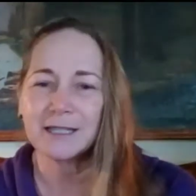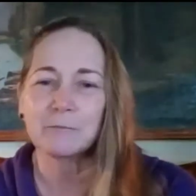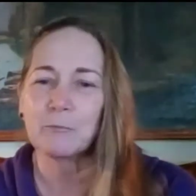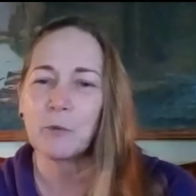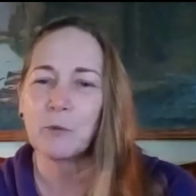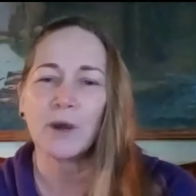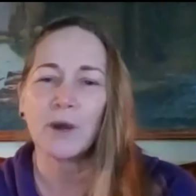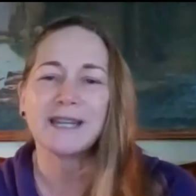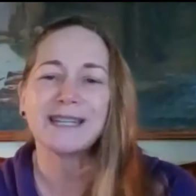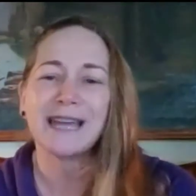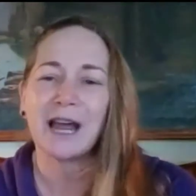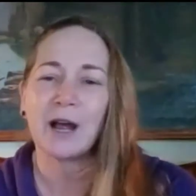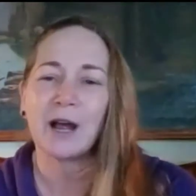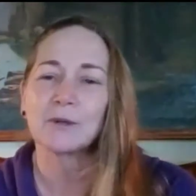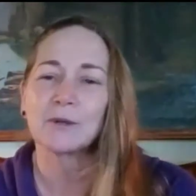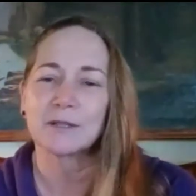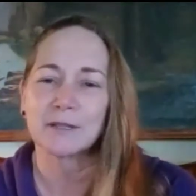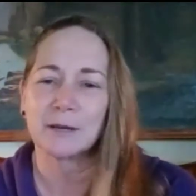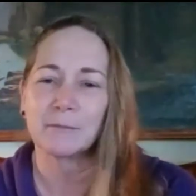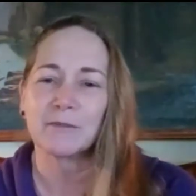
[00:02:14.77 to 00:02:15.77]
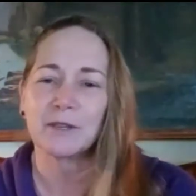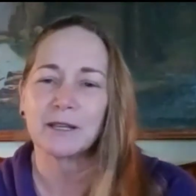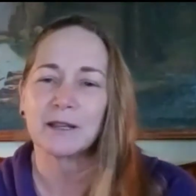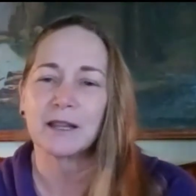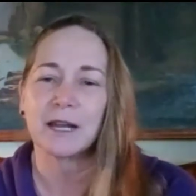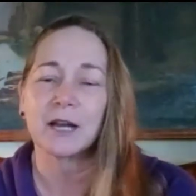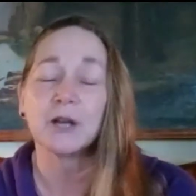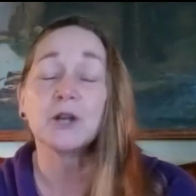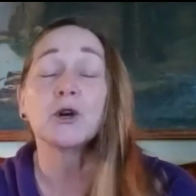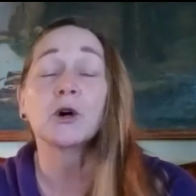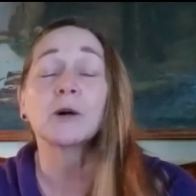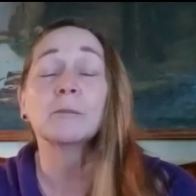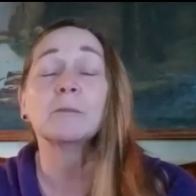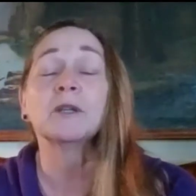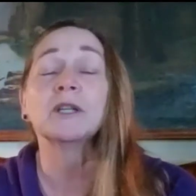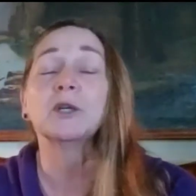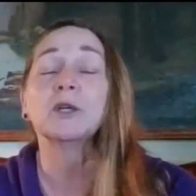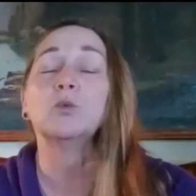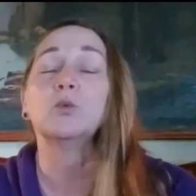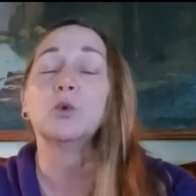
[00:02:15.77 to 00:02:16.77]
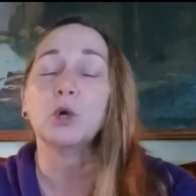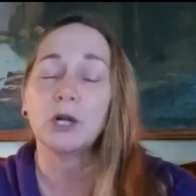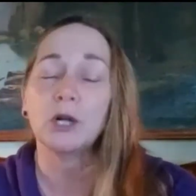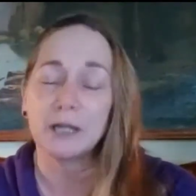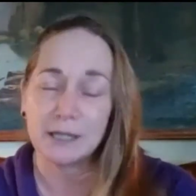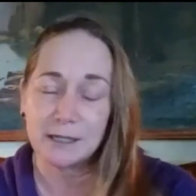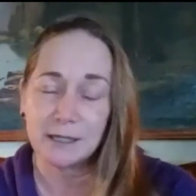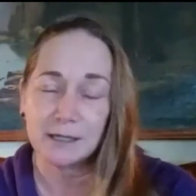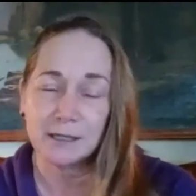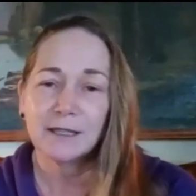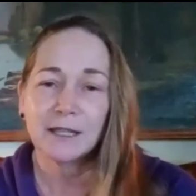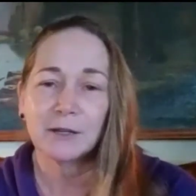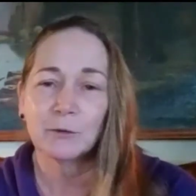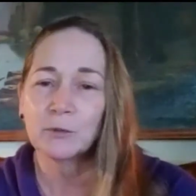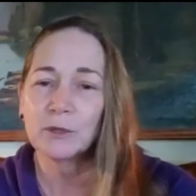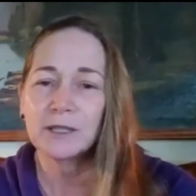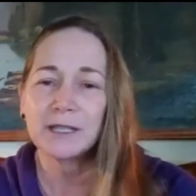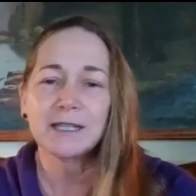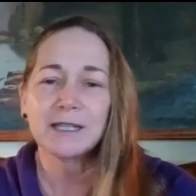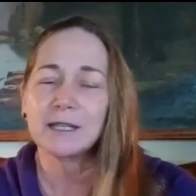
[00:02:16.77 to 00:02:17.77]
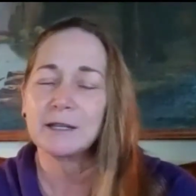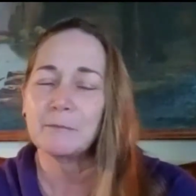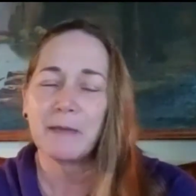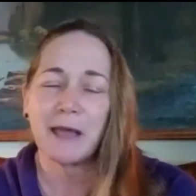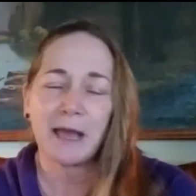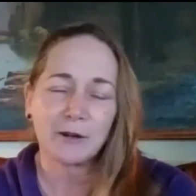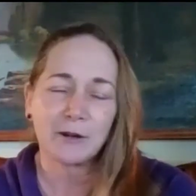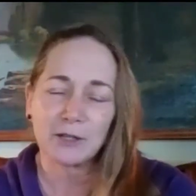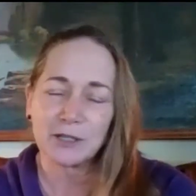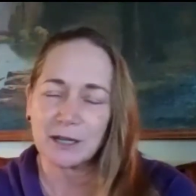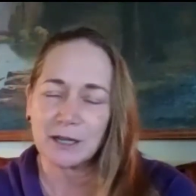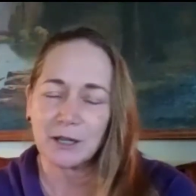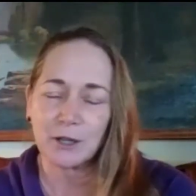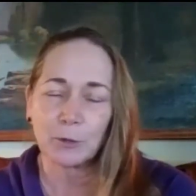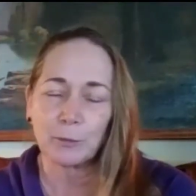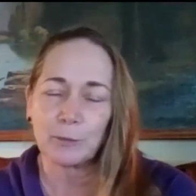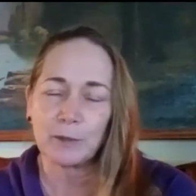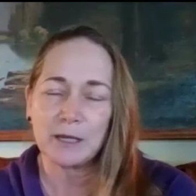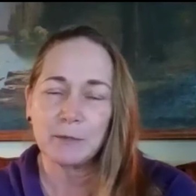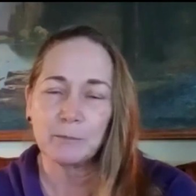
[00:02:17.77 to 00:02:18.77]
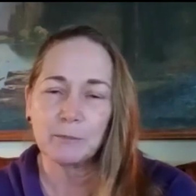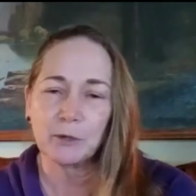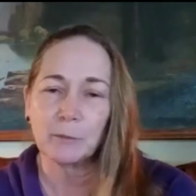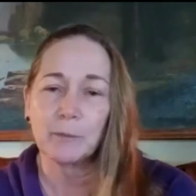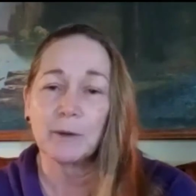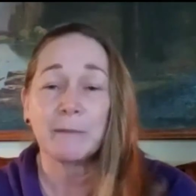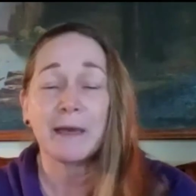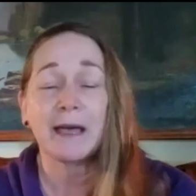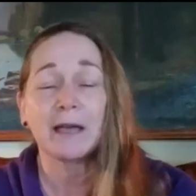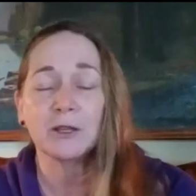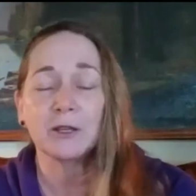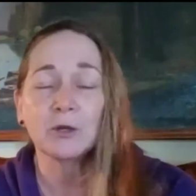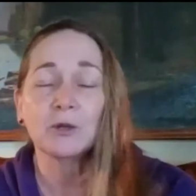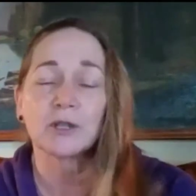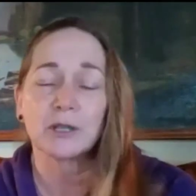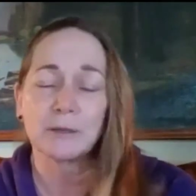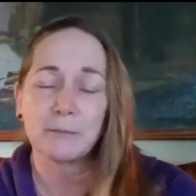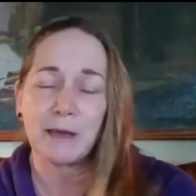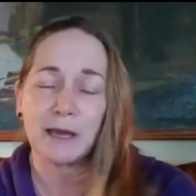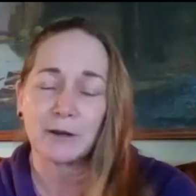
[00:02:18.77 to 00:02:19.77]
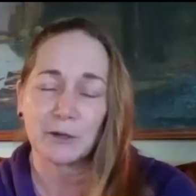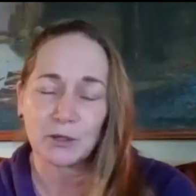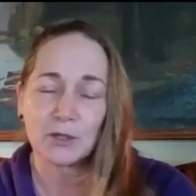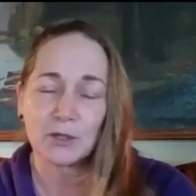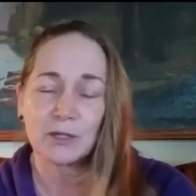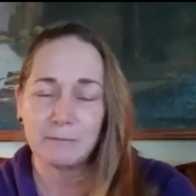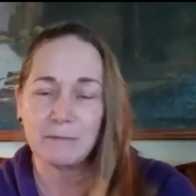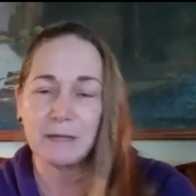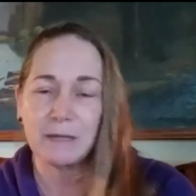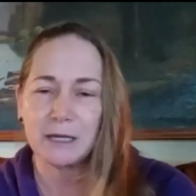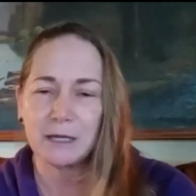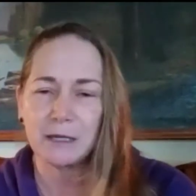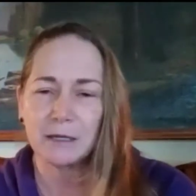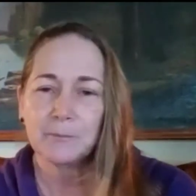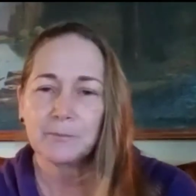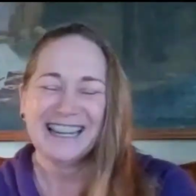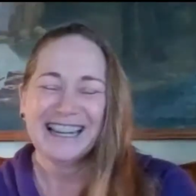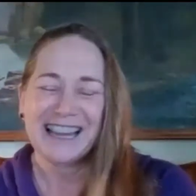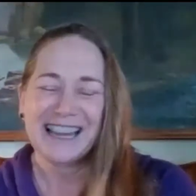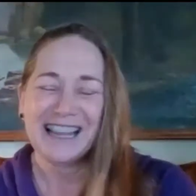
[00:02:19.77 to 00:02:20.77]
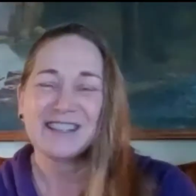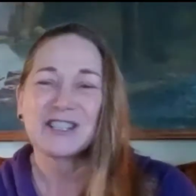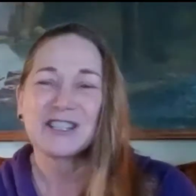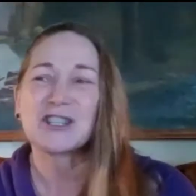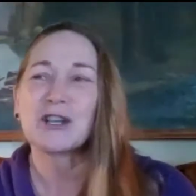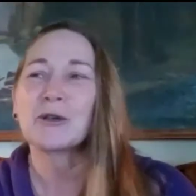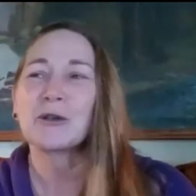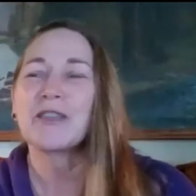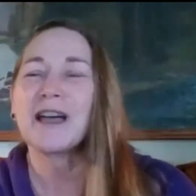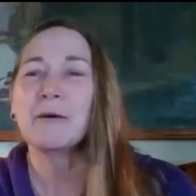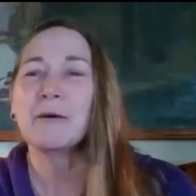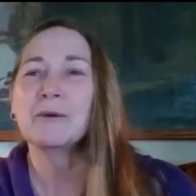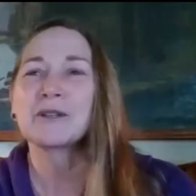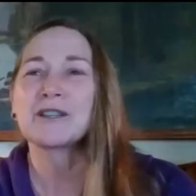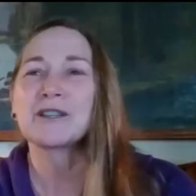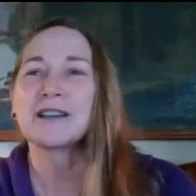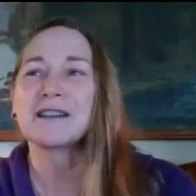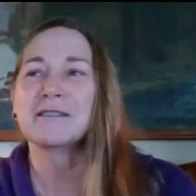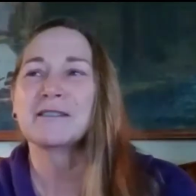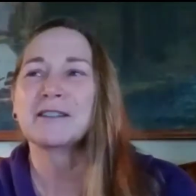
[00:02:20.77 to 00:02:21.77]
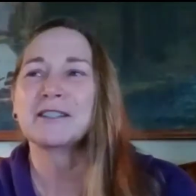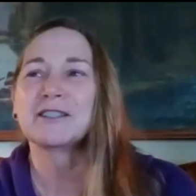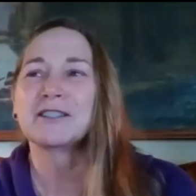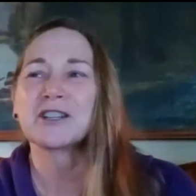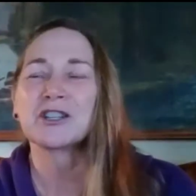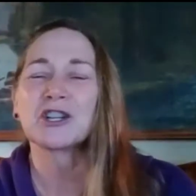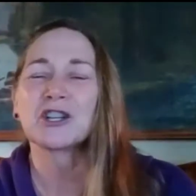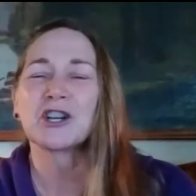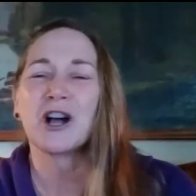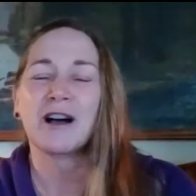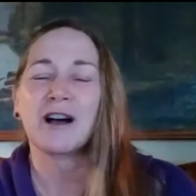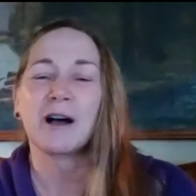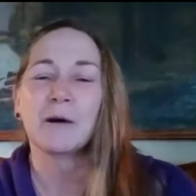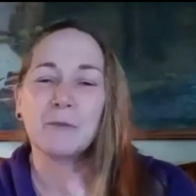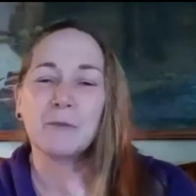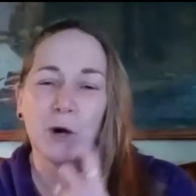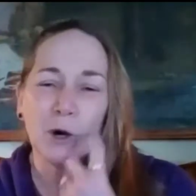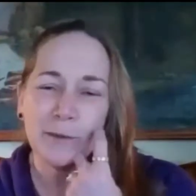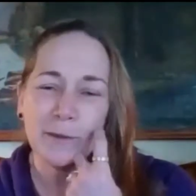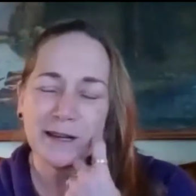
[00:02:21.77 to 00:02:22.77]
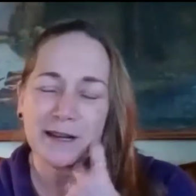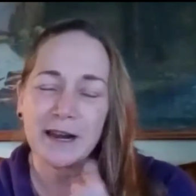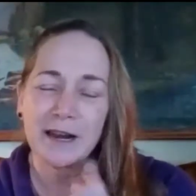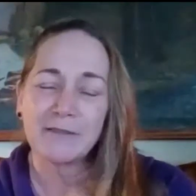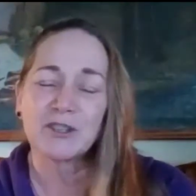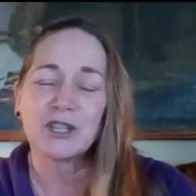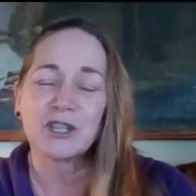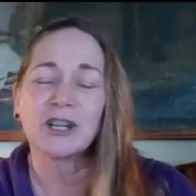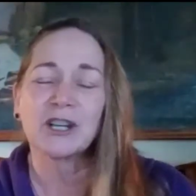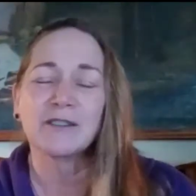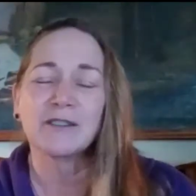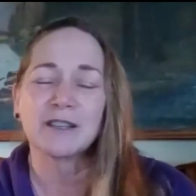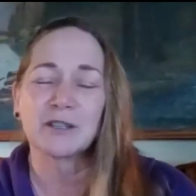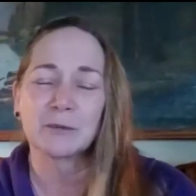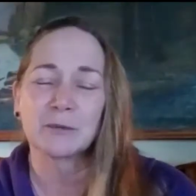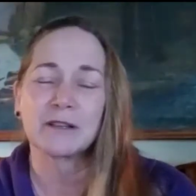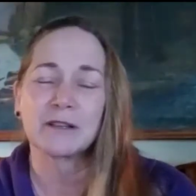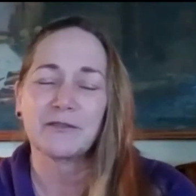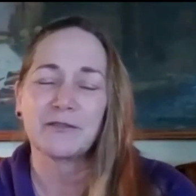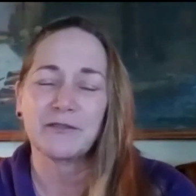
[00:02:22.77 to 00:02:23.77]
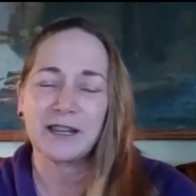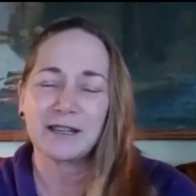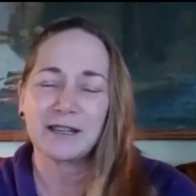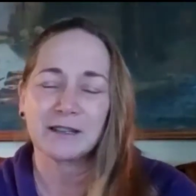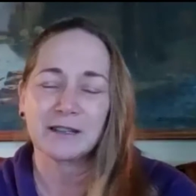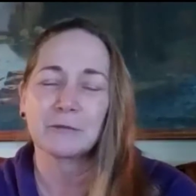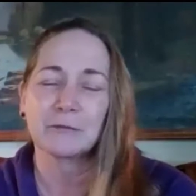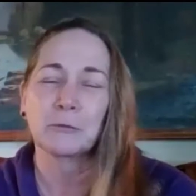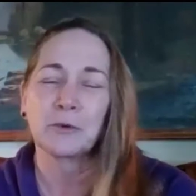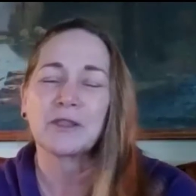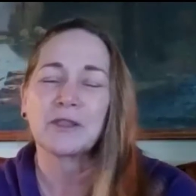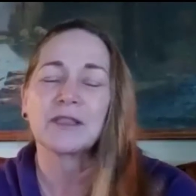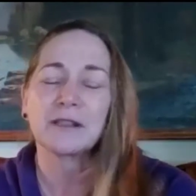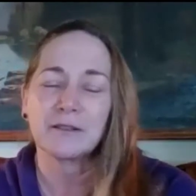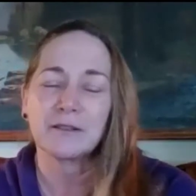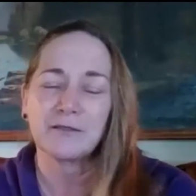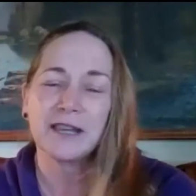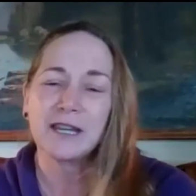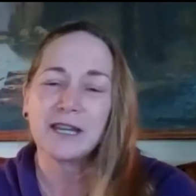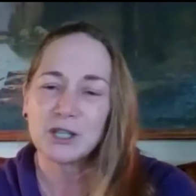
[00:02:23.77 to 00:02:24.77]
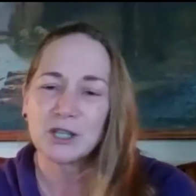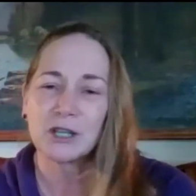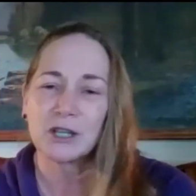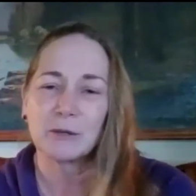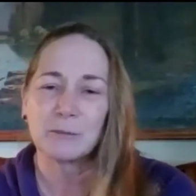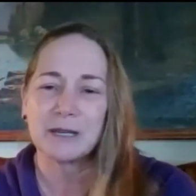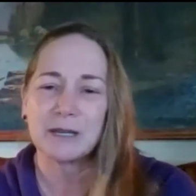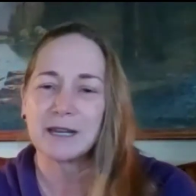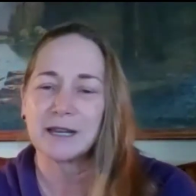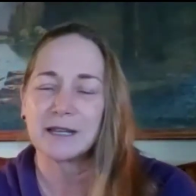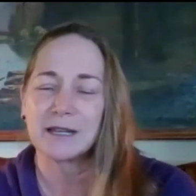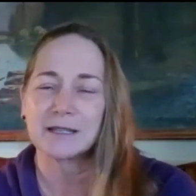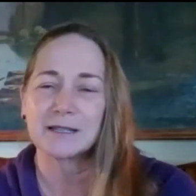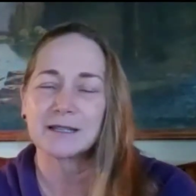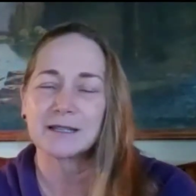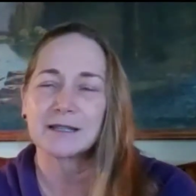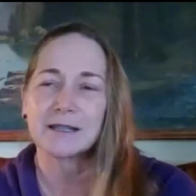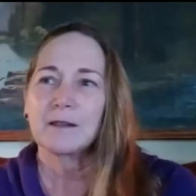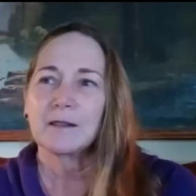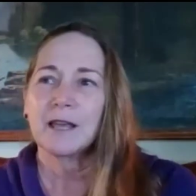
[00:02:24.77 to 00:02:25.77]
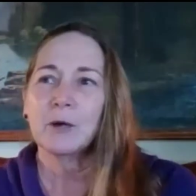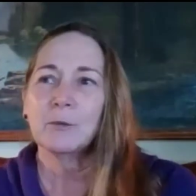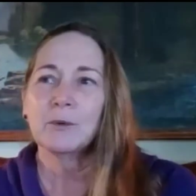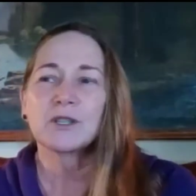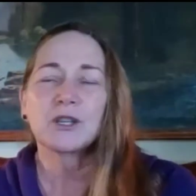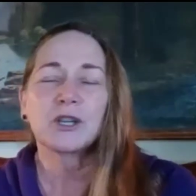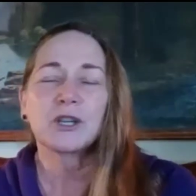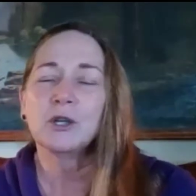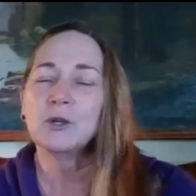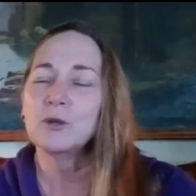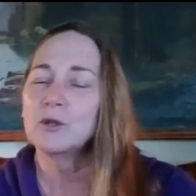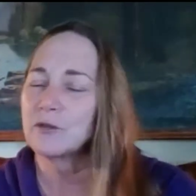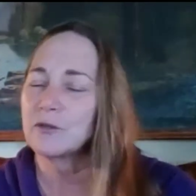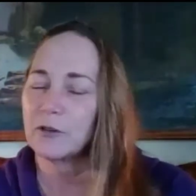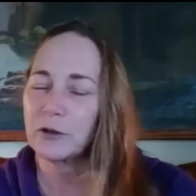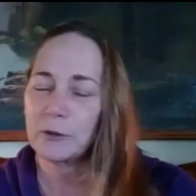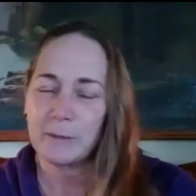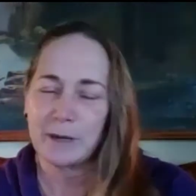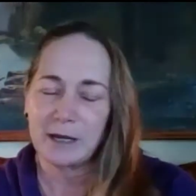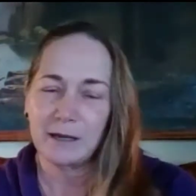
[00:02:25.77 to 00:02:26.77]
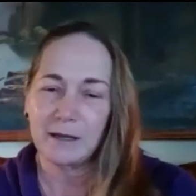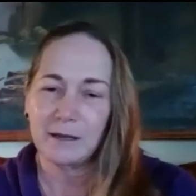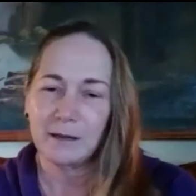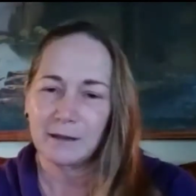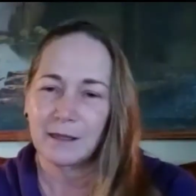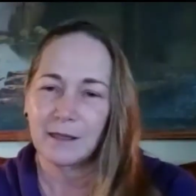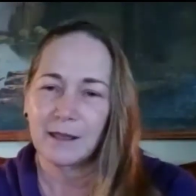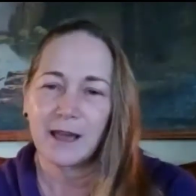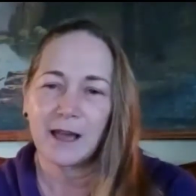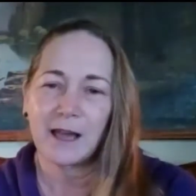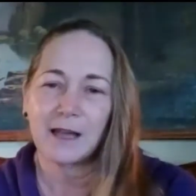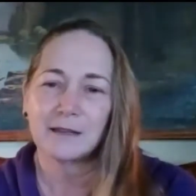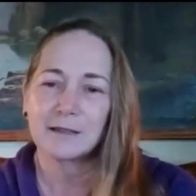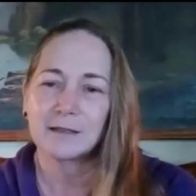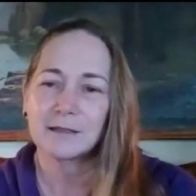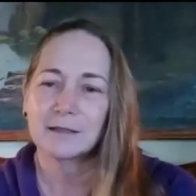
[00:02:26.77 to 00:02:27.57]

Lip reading: point out something that I normally would that really didn't matter to other people, but usually matters to me. And so that was such an aha moment. And I've shared this with LaVacia because that was huge for me. That